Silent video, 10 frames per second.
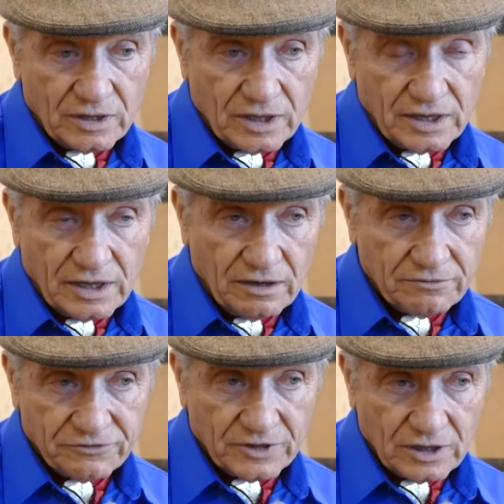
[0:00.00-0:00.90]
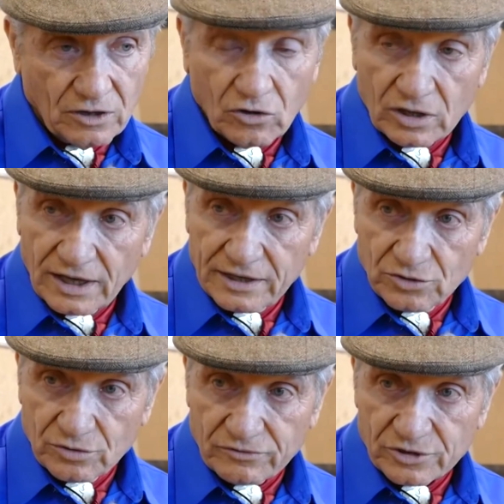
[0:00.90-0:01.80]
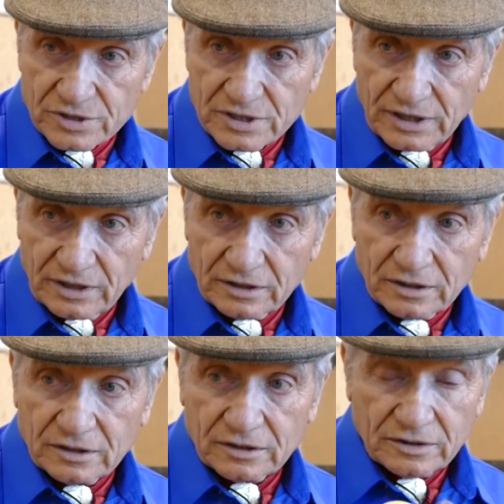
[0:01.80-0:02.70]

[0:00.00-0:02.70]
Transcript: I have online university mm-hmm.